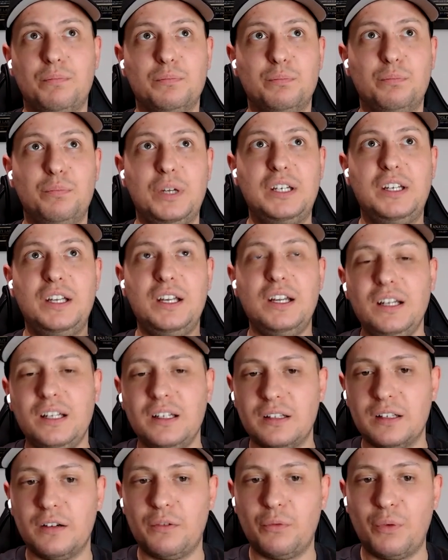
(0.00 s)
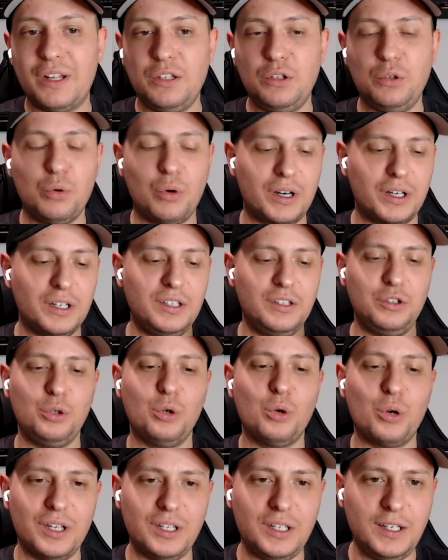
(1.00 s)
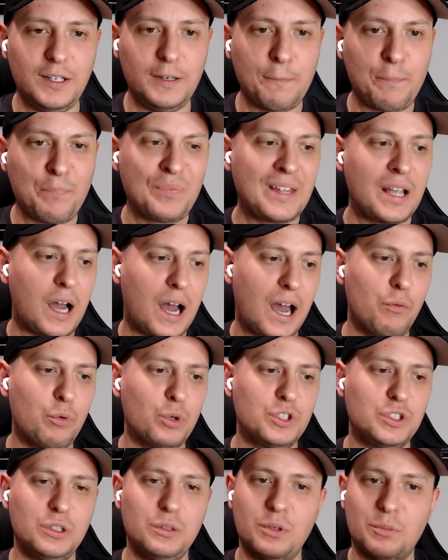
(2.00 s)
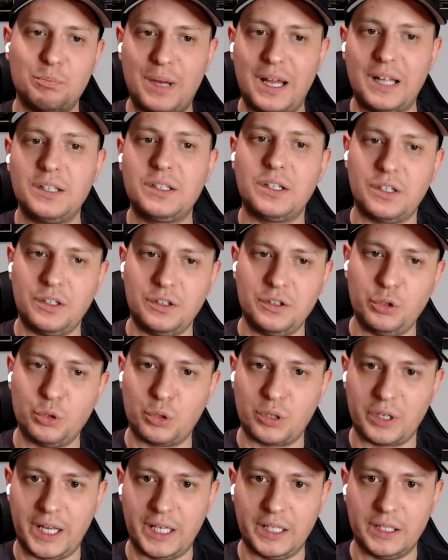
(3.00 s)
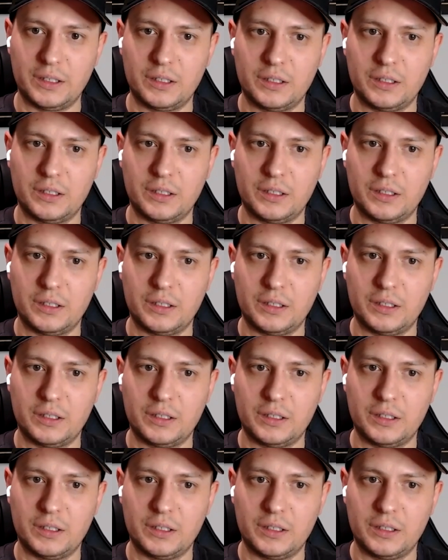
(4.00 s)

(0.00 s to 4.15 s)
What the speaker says: beginning. When you are in UAE, I was a banker in Ukraine.